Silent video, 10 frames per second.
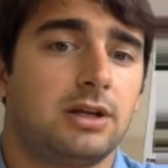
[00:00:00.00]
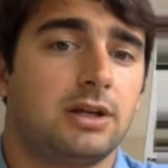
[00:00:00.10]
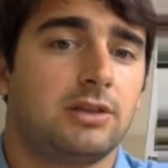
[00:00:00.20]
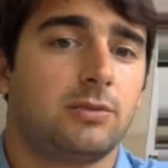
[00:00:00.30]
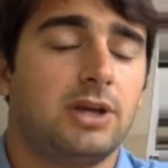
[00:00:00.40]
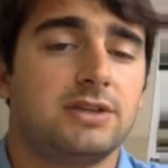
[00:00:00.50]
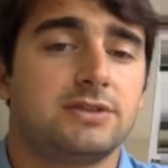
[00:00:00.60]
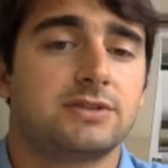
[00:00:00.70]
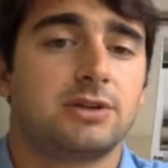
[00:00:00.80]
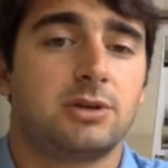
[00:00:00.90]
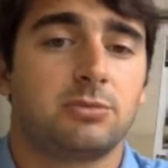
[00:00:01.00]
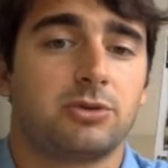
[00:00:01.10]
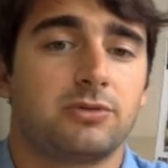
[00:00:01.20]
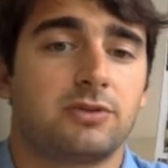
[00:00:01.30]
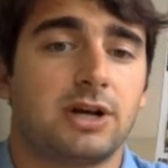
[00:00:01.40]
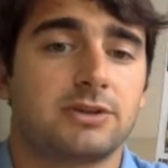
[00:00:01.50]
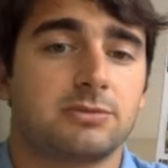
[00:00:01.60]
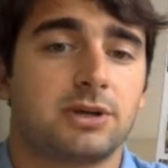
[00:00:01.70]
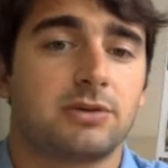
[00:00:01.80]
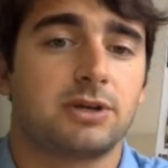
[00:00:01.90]
The way this is going to improve classroom
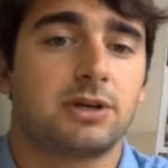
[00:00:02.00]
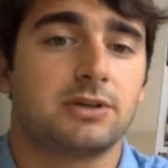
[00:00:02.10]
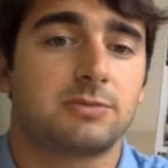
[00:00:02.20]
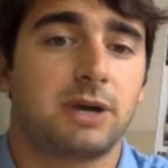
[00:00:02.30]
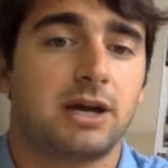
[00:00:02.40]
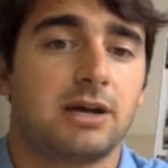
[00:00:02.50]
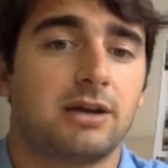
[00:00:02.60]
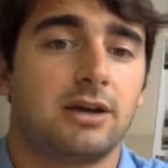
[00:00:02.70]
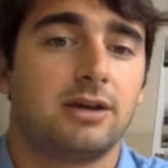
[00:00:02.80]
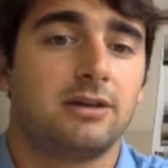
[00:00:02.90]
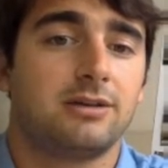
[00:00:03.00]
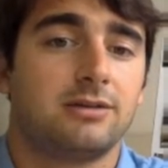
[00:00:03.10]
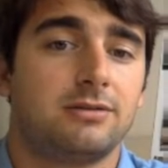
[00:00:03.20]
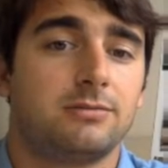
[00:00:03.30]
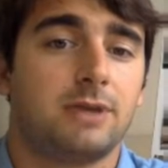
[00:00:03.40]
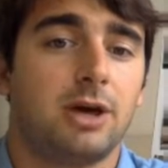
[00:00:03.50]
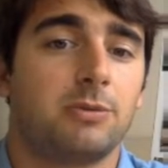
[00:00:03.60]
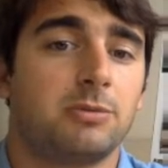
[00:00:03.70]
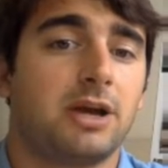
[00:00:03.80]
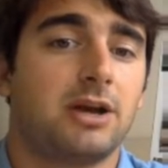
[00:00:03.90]
equity is by
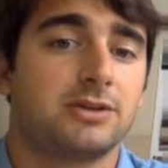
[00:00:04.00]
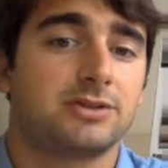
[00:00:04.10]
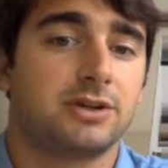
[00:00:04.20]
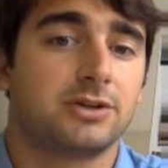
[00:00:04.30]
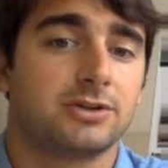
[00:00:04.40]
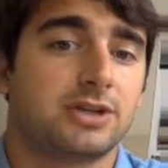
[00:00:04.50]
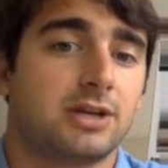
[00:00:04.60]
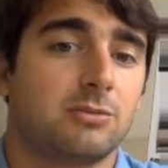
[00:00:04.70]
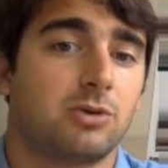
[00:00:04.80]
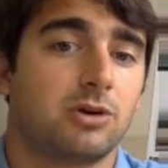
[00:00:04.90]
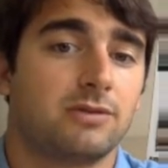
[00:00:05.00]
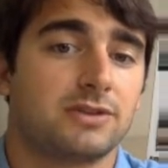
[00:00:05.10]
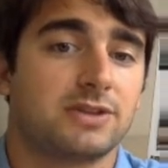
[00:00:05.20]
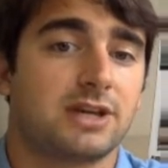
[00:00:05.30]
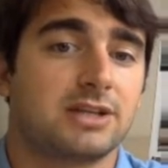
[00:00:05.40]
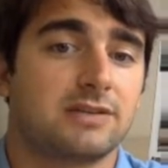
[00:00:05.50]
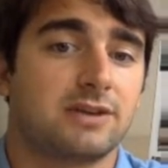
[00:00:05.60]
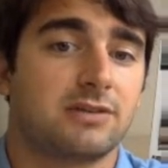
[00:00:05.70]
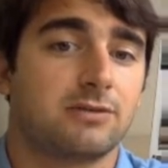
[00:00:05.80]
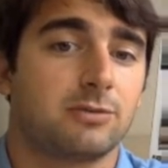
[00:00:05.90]
helping my ELLs to understand more of the scientific
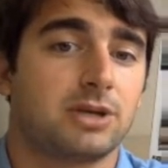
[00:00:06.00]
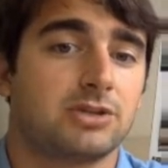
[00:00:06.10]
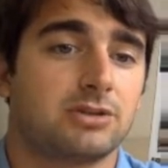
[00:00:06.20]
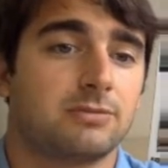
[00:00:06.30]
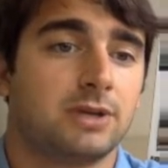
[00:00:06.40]
information.